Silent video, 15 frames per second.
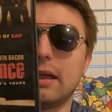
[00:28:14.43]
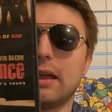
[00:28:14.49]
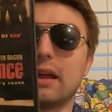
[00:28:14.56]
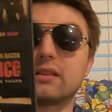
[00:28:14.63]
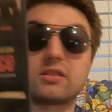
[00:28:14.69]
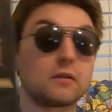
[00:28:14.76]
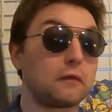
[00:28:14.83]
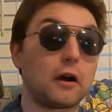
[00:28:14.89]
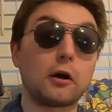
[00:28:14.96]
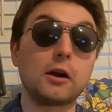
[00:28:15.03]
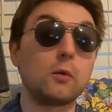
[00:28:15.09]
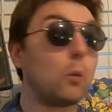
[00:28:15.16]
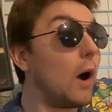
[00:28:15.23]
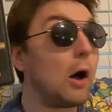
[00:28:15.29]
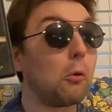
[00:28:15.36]
It's a very
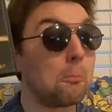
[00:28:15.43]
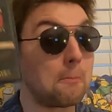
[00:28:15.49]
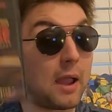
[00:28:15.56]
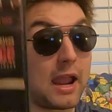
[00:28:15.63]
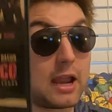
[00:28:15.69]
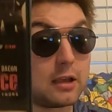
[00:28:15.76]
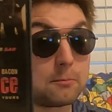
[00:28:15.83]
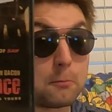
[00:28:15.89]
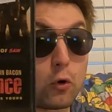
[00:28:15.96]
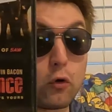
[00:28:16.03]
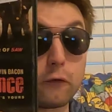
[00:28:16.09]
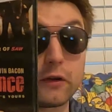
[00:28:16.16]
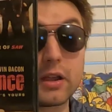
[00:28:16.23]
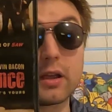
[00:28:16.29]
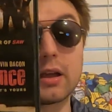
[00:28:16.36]
well-made
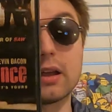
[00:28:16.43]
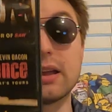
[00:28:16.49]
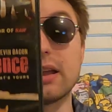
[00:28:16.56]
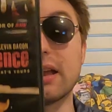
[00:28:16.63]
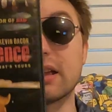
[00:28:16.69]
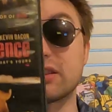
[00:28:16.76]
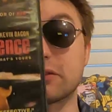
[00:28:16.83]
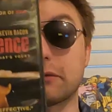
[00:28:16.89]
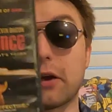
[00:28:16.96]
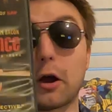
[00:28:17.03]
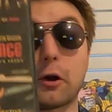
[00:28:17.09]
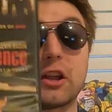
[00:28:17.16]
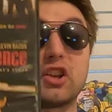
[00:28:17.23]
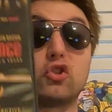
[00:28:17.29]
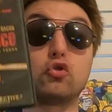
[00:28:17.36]
movie. It's
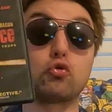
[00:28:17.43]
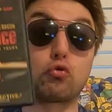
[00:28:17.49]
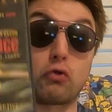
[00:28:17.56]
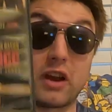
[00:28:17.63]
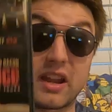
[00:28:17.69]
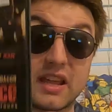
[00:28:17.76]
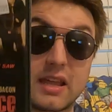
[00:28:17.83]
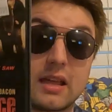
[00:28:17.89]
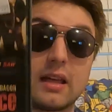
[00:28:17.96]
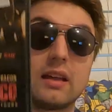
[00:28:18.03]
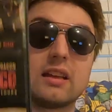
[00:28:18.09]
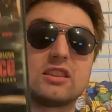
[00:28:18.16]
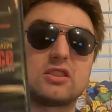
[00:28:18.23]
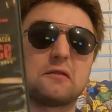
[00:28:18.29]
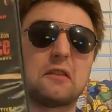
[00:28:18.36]
very gritty.
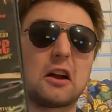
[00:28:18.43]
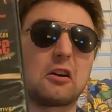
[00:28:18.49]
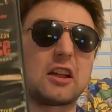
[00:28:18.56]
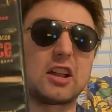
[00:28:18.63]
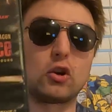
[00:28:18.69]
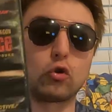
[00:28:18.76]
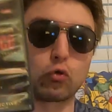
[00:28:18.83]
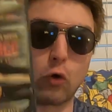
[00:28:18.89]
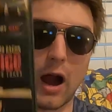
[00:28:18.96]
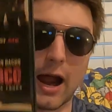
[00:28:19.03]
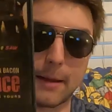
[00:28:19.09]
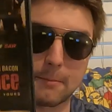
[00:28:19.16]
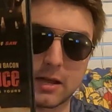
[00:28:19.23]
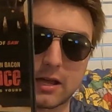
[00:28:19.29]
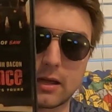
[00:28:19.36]
It's very
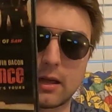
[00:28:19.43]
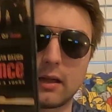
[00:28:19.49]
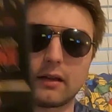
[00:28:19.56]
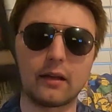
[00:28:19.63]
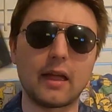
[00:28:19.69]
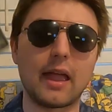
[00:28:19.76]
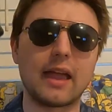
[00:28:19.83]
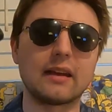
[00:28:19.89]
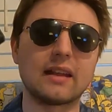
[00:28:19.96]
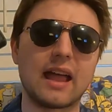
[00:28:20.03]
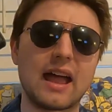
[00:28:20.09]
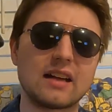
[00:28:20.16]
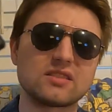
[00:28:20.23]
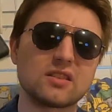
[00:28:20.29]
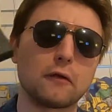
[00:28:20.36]
grimy. It
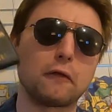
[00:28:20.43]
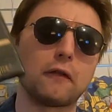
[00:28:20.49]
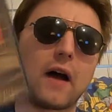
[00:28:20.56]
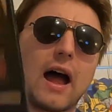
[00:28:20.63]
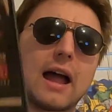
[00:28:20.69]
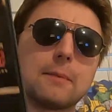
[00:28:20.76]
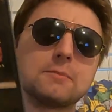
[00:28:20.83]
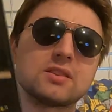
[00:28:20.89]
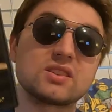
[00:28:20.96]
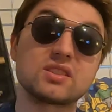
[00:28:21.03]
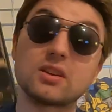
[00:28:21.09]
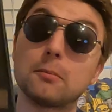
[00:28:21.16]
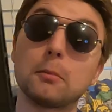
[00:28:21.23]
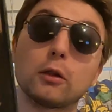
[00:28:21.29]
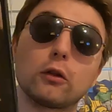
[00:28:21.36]
has a vibe
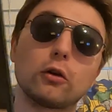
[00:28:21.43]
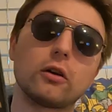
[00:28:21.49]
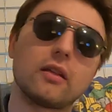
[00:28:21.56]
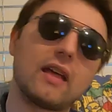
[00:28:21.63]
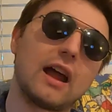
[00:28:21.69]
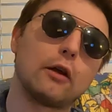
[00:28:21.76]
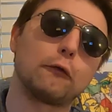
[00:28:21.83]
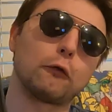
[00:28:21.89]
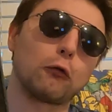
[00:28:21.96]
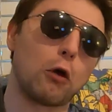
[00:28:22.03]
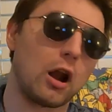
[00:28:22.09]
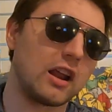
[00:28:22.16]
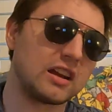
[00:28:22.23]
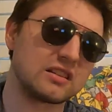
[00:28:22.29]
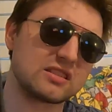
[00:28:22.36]
similar to that of
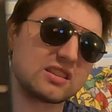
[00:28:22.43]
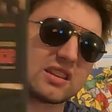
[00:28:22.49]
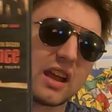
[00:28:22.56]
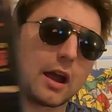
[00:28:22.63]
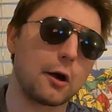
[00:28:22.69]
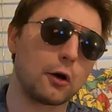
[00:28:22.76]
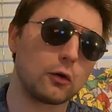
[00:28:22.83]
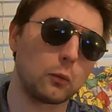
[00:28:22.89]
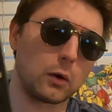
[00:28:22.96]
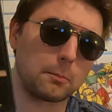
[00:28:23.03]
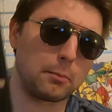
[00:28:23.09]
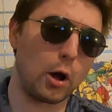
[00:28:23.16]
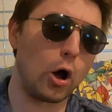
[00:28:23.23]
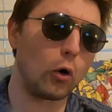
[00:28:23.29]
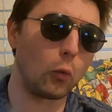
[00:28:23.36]
Running Scared with
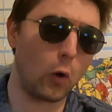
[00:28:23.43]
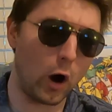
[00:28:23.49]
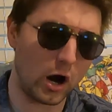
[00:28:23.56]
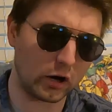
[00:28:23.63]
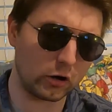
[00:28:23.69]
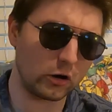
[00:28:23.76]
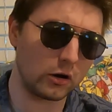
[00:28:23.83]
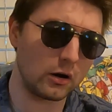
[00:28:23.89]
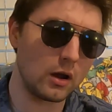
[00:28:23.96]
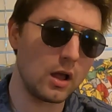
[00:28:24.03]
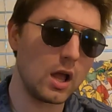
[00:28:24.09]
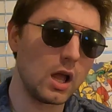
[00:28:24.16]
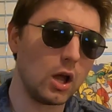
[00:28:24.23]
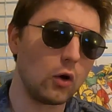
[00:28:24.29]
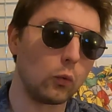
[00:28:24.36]
Paul Walker,
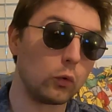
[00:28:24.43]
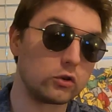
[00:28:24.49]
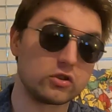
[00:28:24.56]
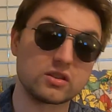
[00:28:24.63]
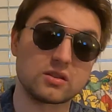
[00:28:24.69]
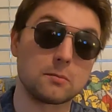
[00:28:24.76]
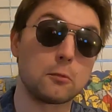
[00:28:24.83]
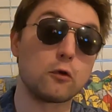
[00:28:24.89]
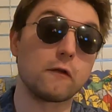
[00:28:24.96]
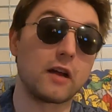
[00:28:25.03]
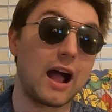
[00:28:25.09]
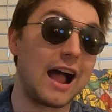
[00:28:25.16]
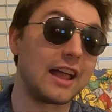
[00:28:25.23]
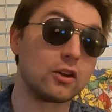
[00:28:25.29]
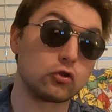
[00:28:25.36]
which is a movie
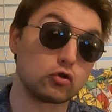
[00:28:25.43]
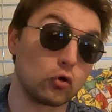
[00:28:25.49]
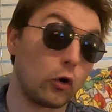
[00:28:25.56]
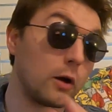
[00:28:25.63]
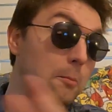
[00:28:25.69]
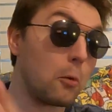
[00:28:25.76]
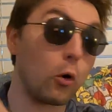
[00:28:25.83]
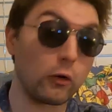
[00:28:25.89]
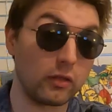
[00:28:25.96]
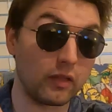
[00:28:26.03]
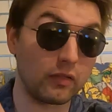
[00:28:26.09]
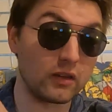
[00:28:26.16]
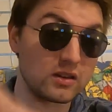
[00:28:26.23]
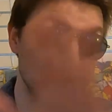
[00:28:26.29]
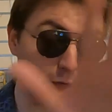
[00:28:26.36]
I enjoy more
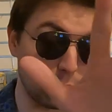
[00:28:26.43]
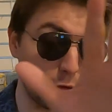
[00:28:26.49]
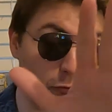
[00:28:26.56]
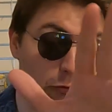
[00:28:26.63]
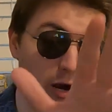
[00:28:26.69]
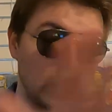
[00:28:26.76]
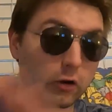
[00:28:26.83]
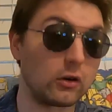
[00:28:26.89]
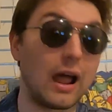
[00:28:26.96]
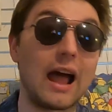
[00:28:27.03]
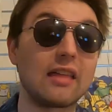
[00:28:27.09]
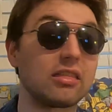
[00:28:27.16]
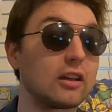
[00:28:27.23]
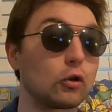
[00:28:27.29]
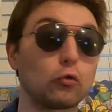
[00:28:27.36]
than this, for the record.
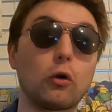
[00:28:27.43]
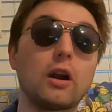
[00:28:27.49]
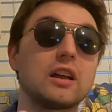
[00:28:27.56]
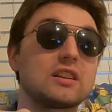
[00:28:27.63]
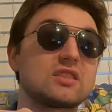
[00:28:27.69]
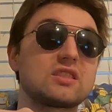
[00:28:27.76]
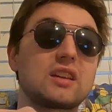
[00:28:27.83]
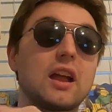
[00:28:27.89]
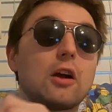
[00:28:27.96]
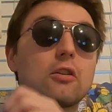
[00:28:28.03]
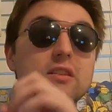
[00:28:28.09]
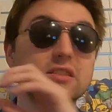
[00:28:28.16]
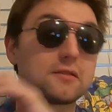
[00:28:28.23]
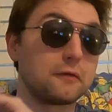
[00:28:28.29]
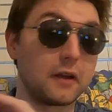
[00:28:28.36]
I think Running Scared
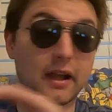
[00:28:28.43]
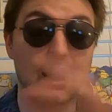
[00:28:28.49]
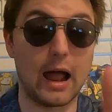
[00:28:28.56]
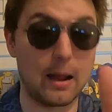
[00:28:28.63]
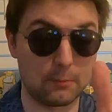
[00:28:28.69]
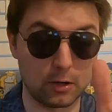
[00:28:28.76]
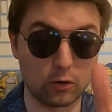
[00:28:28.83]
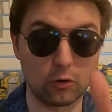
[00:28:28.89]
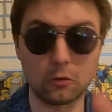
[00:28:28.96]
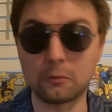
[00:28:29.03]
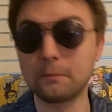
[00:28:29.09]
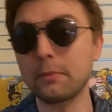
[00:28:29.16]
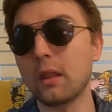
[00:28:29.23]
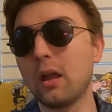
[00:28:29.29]
is phenomenal.